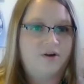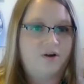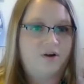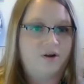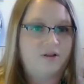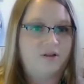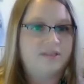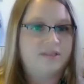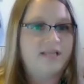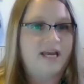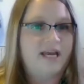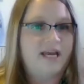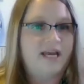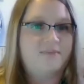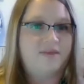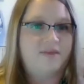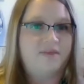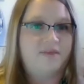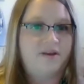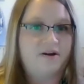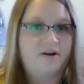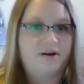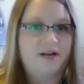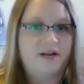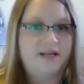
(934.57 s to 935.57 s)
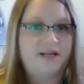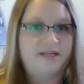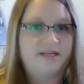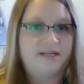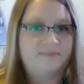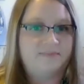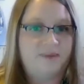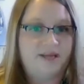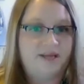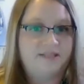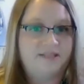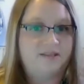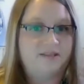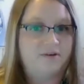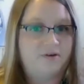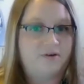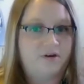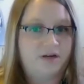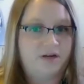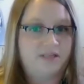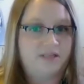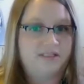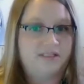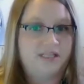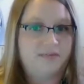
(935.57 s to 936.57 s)
Goal attainment theory is based on
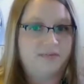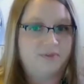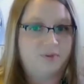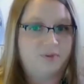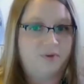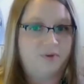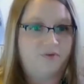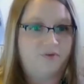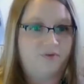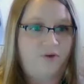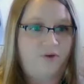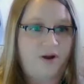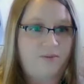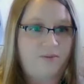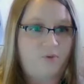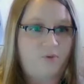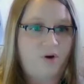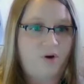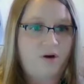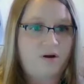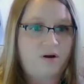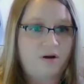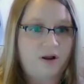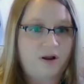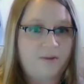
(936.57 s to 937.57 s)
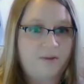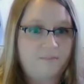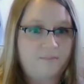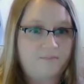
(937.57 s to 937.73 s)
her conceptual framework